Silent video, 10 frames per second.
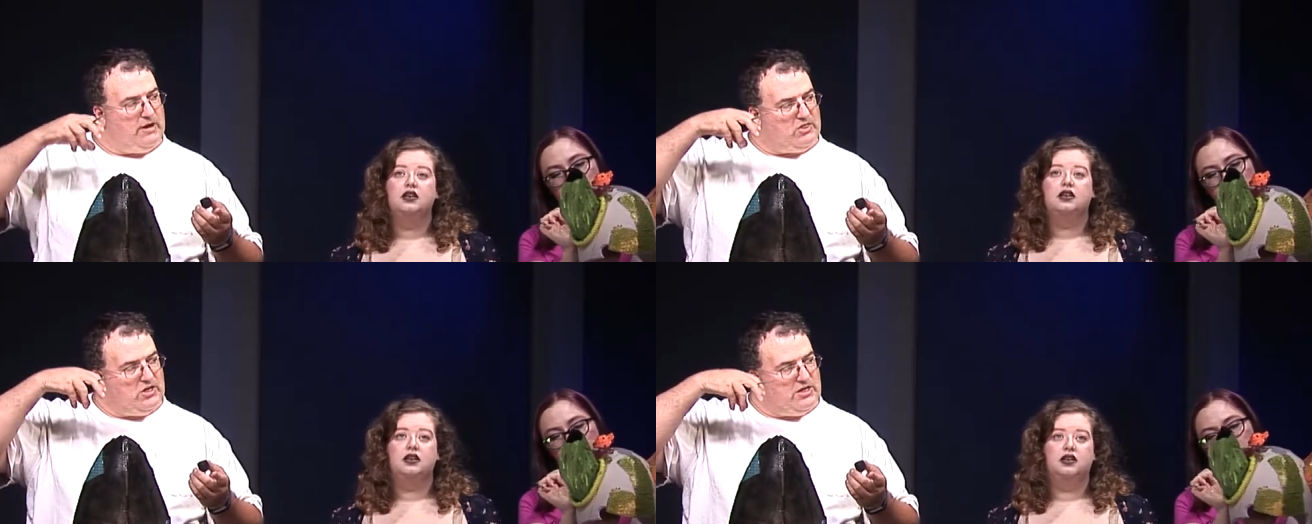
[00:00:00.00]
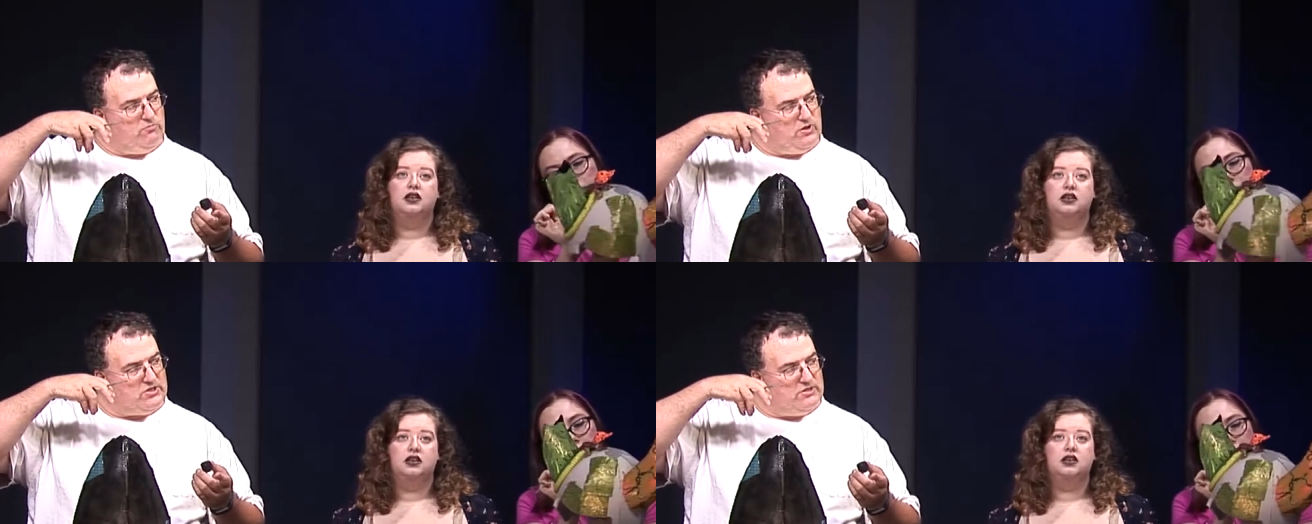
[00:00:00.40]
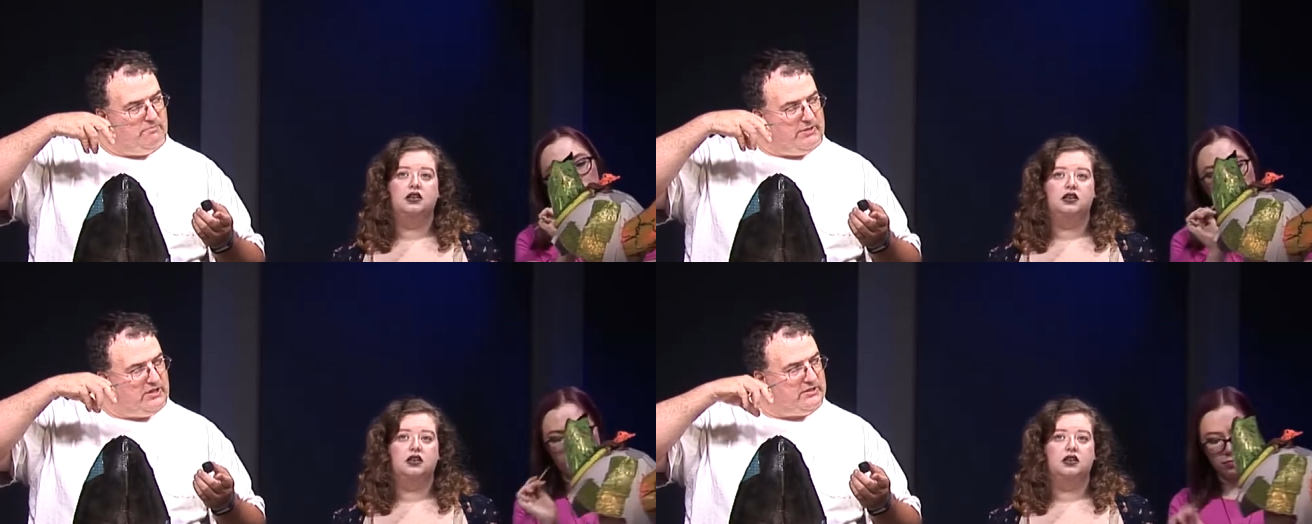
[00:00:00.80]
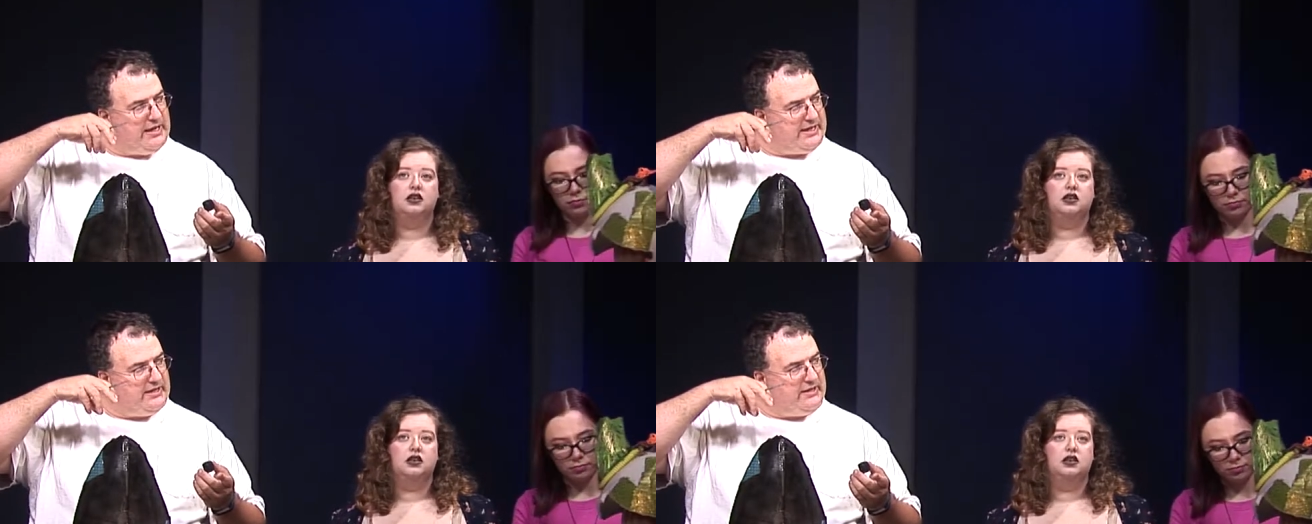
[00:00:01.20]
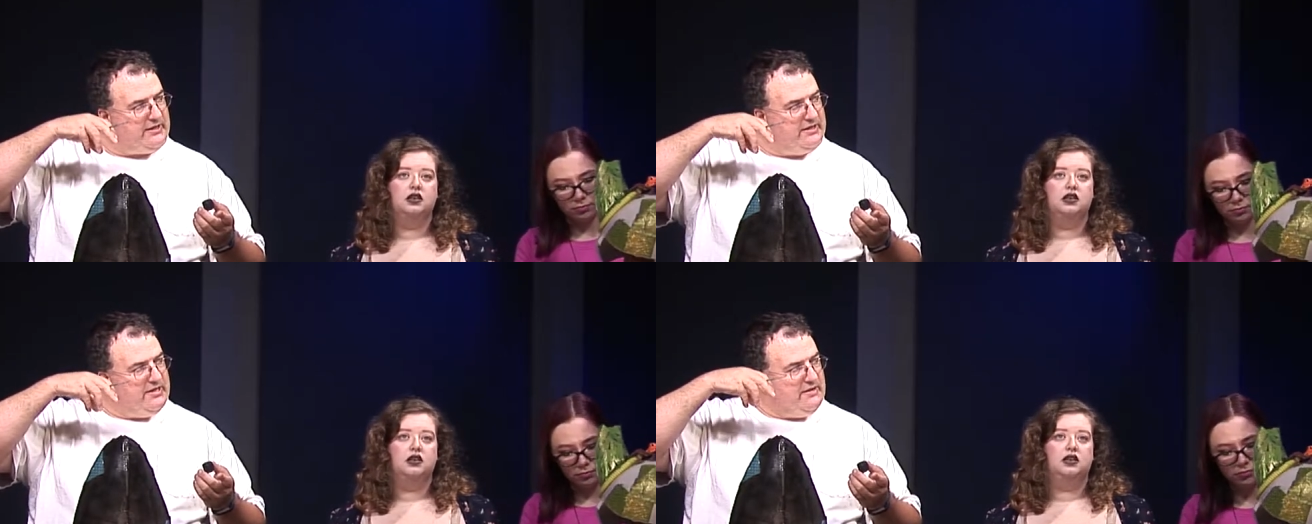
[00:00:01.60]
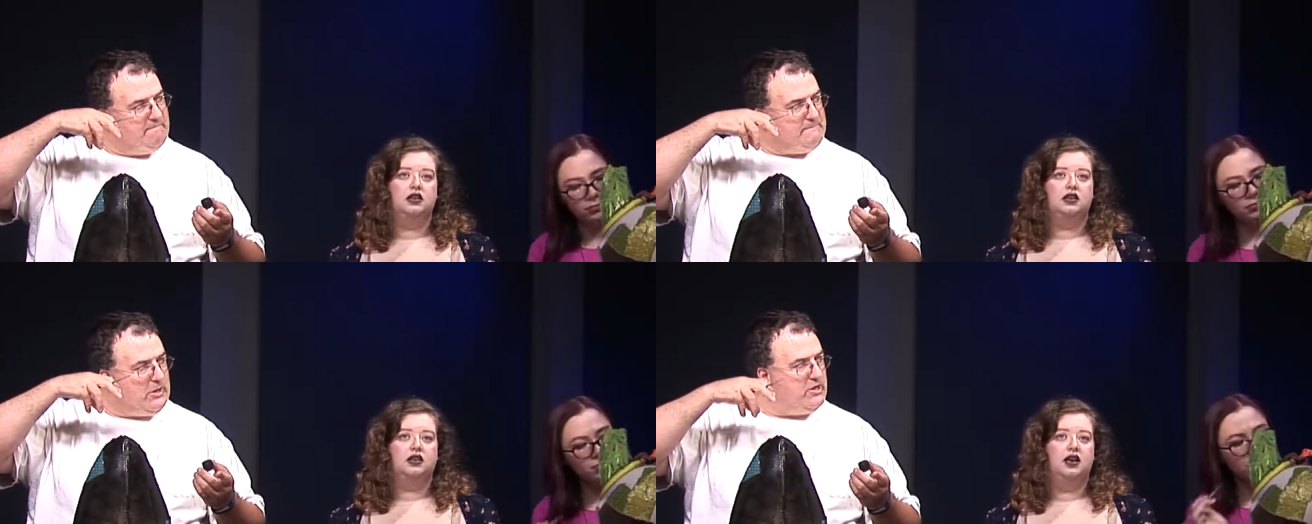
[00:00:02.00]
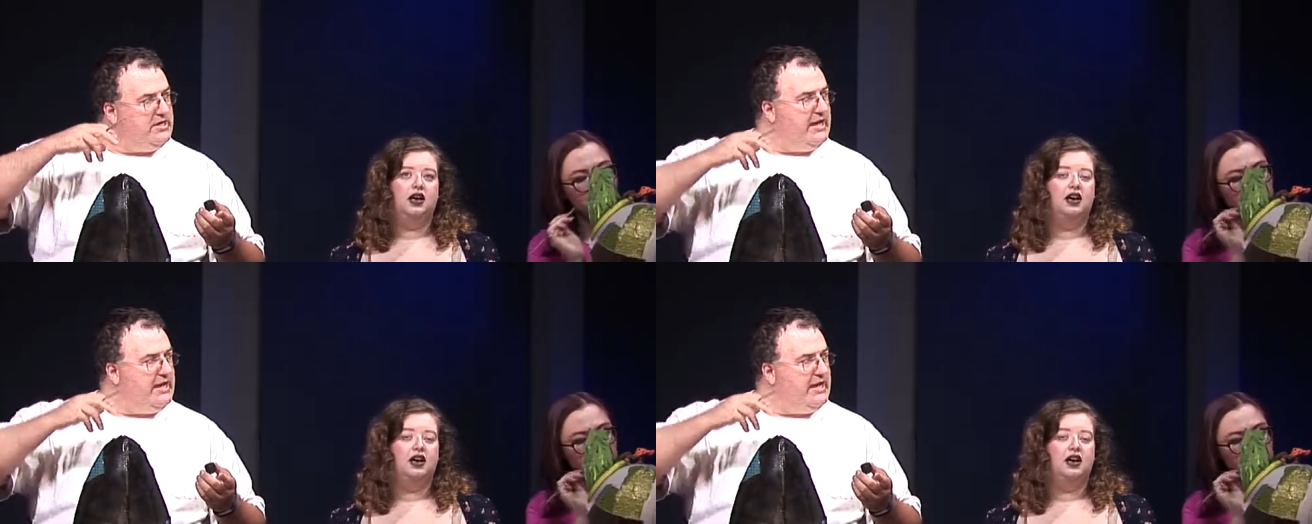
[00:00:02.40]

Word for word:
Speaker 1: I think he wants to build like a little bird